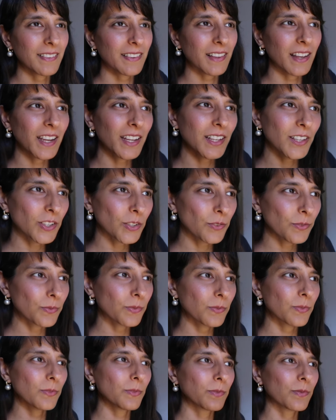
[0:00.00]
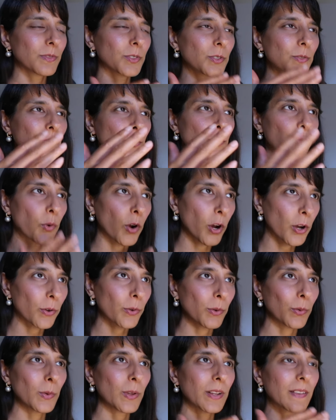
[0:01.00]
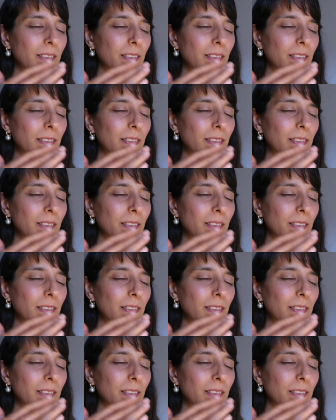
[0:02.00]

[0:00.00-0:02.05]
It's like you've, you've grown.